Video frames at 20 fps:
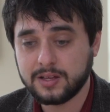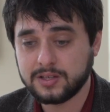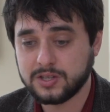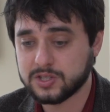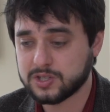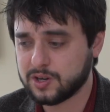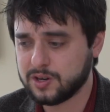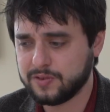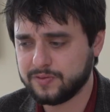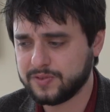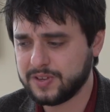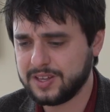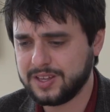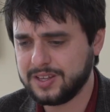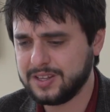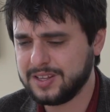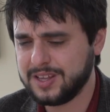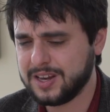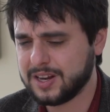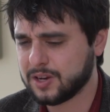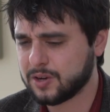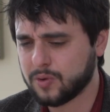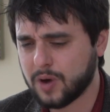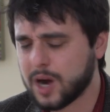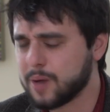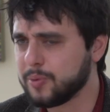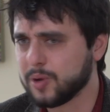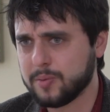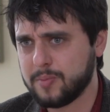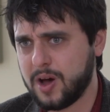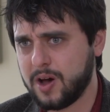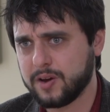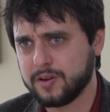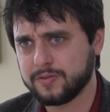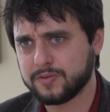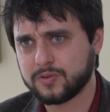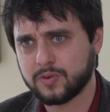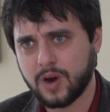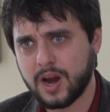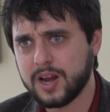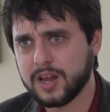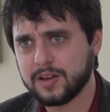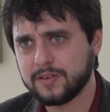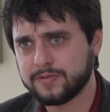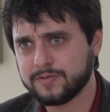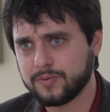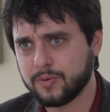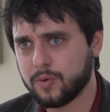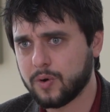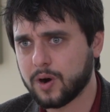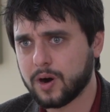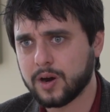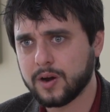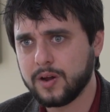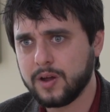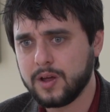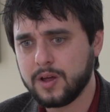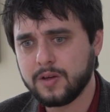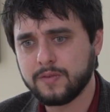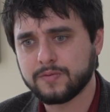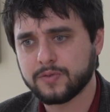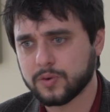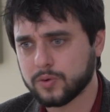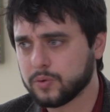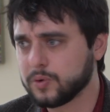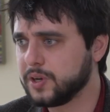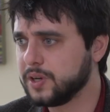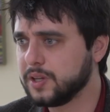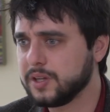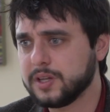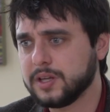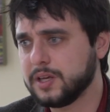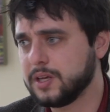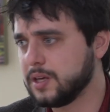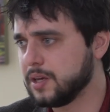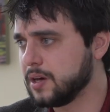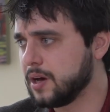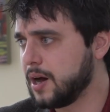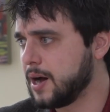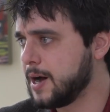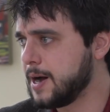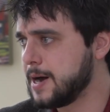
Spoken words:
deserve an incredible amount of credit for really